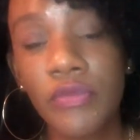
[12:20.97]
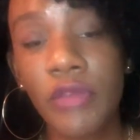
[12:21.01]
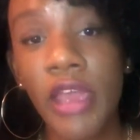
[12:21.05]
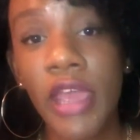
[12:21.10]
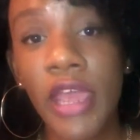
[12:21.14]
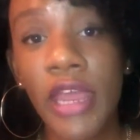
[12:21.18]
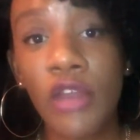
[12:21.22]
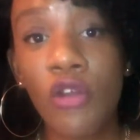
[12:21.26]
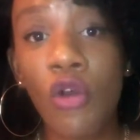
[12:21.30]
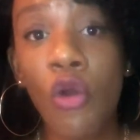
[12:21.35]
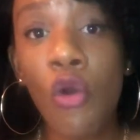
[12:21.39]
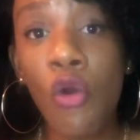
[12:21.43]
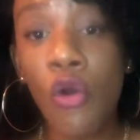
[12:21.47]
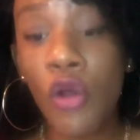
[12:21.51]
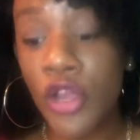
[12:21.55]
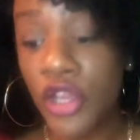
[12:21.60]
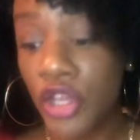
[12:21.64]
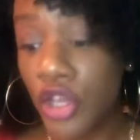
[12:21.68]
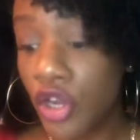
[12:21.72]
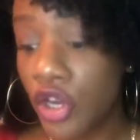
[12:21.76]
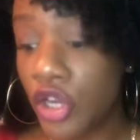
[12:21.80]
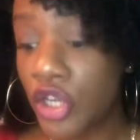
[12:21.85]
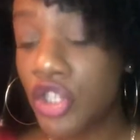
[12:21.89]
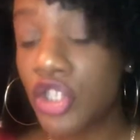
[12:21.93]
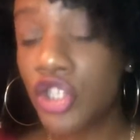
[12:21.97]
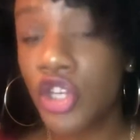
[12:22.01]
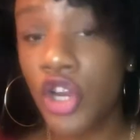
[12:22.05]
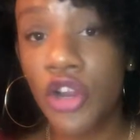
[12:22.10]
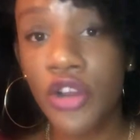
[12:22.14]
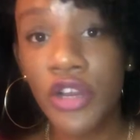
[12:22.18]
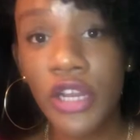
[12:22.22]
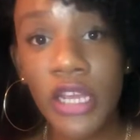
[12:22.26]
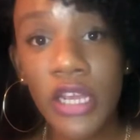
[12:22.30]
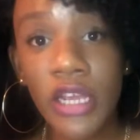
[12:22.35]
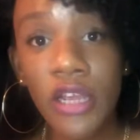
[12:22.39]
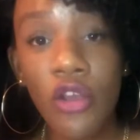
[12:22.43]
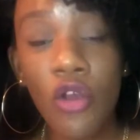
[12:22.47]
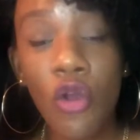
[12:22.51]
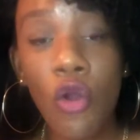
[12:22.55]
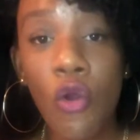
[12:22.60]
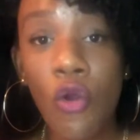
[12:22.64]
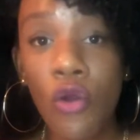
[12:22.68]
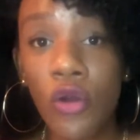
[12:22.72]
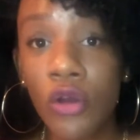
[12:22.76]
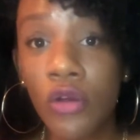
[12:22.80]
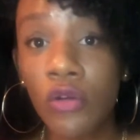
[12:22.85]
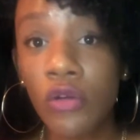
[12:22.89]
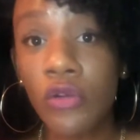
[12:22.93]
And on your journey,
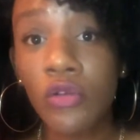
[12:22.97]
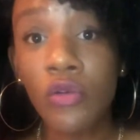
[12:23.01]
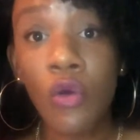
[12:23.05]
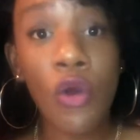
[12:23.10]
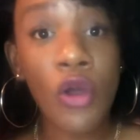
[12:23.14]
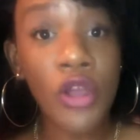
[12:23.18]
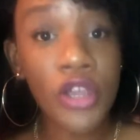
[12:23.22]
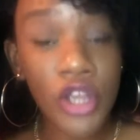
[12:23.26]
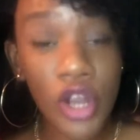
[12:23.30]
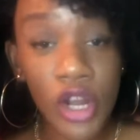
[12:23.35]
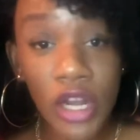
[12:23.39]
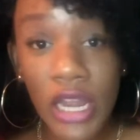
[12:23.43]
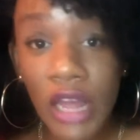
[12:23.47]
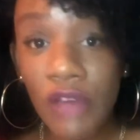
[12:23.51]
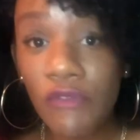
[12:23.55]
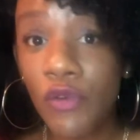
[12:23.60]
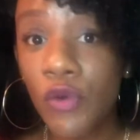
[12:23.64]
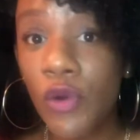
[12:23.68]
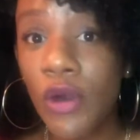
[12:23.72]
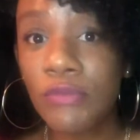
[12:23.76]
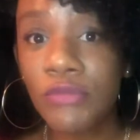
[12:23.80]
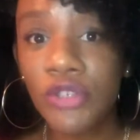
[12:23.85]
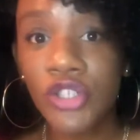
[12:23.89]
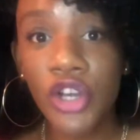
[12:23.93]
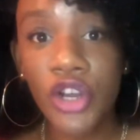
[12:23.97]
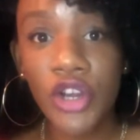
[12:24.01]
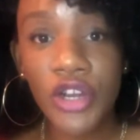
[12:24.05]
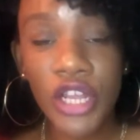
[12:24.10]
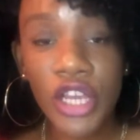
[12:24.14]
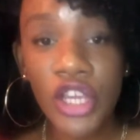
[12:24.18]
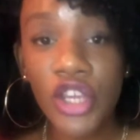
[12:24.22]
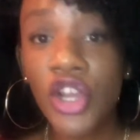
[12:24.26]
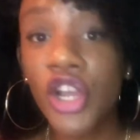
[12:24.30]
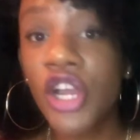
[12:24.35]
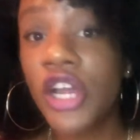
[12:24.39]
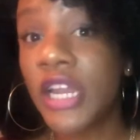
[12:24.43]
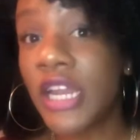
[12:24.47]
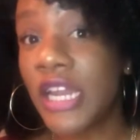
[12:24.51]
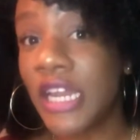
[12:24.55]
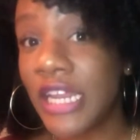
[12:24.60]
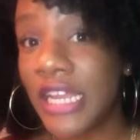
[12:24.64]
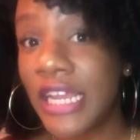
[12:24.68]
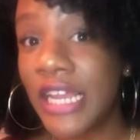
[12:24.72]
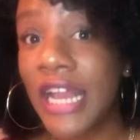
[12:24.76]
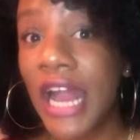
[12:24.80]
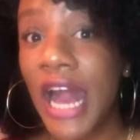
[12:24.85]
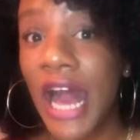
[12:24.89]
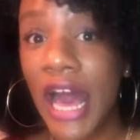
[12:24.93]
on your level up journey, you're going to
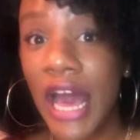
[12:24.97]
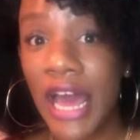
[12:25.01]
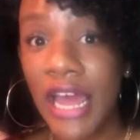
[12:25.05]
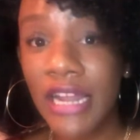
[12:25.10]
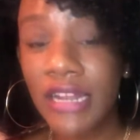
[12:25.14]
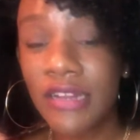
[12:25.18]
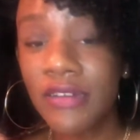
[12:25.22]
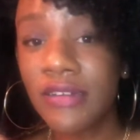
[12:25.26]
need God.